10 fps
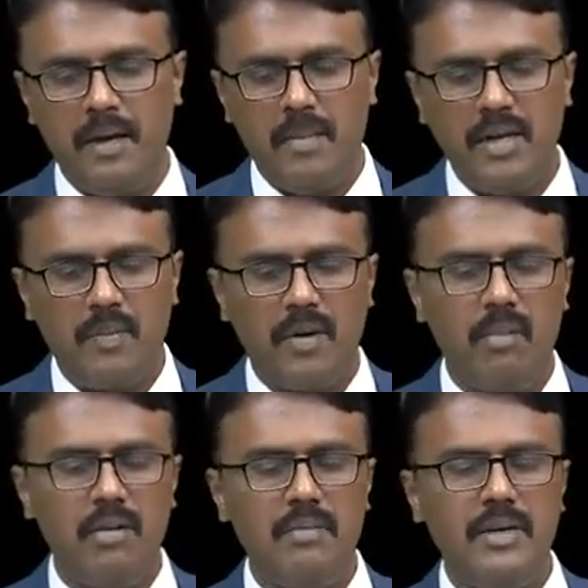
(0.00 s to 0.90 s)
But the
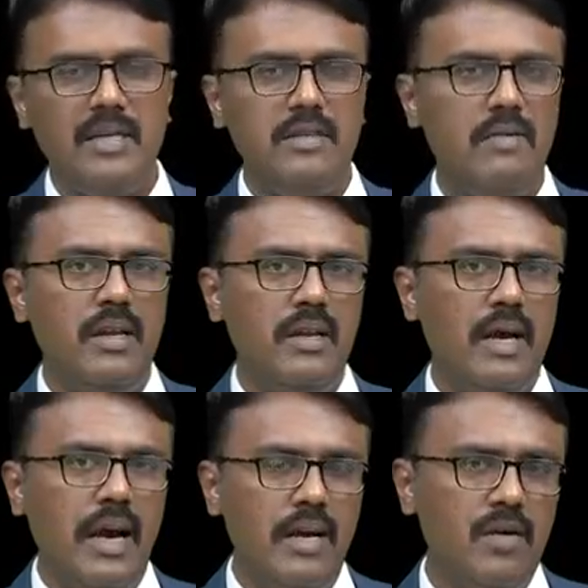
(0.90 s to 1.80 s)
problem is when
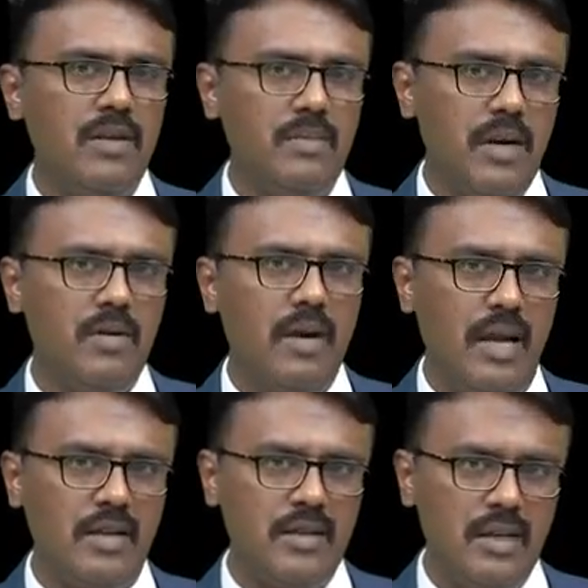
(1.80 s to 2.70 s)
the antagonist bind to
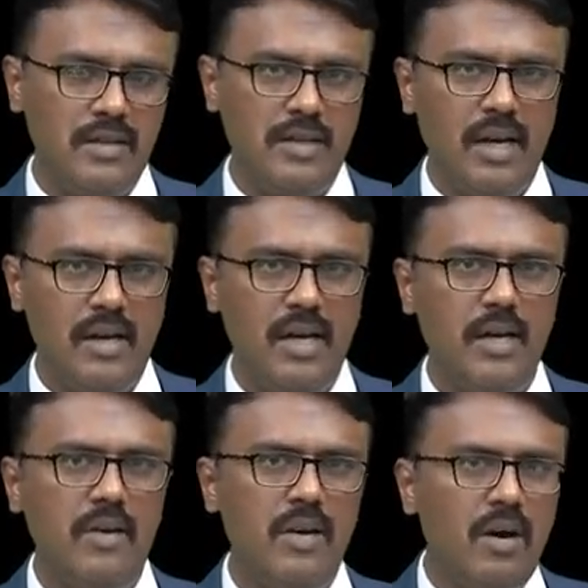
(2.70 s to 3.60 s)
allosteric site,
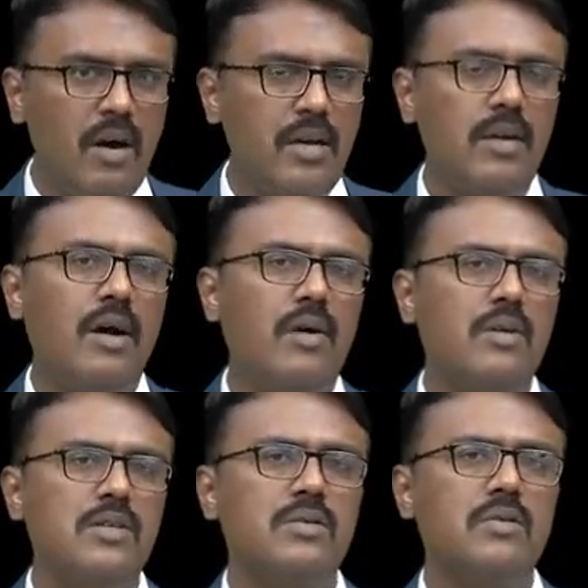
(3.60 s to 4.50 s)
it will not allow
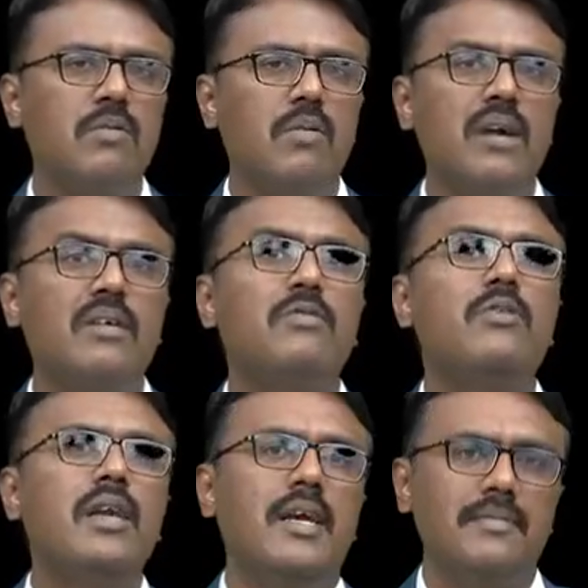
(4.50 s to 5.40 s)
agonist to work
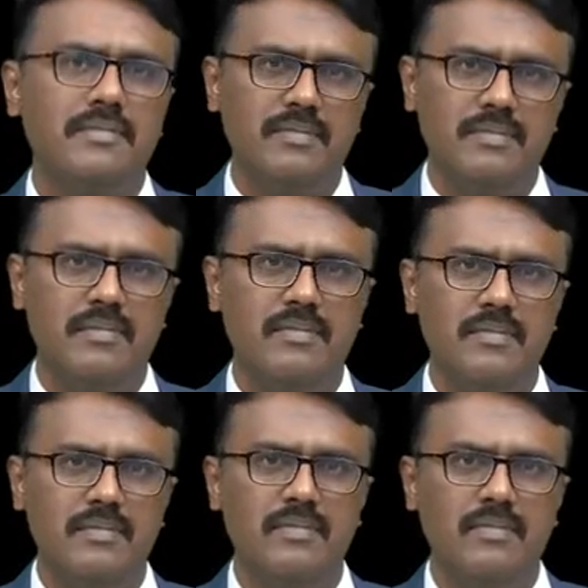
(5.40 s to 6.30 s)
fully.
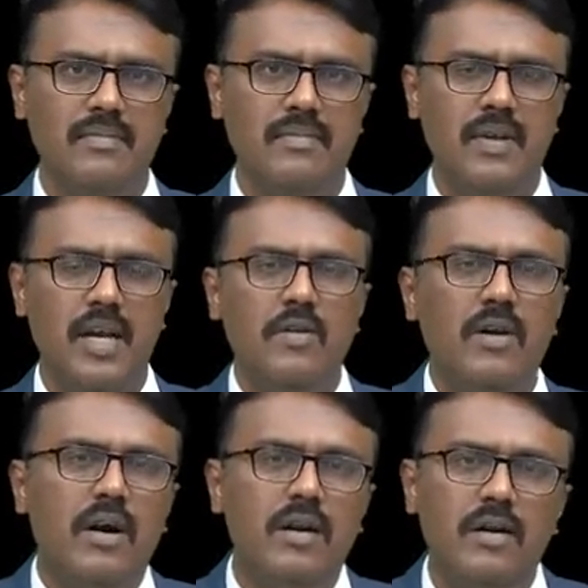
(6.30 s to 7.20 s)
It will
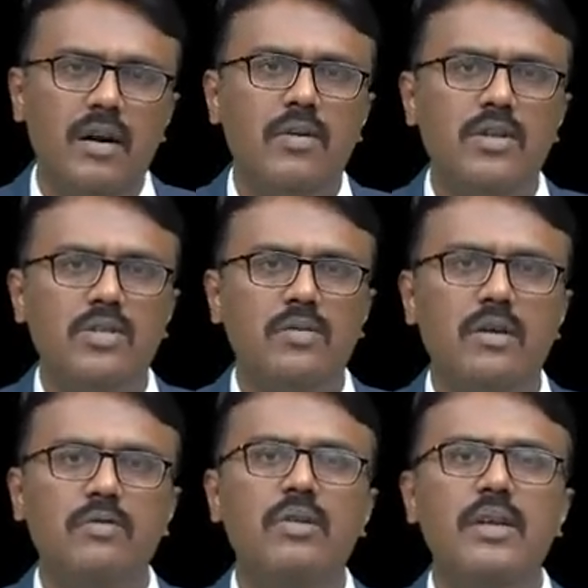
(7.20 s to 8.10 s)
not allow agonist to
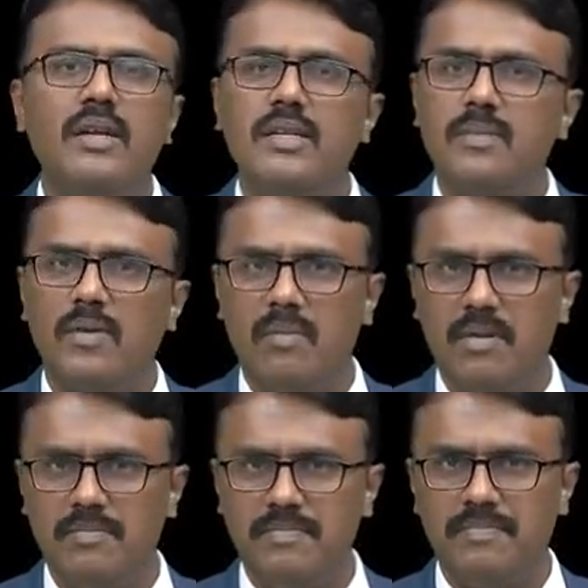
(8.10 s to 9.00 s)
work fully. That's the problem.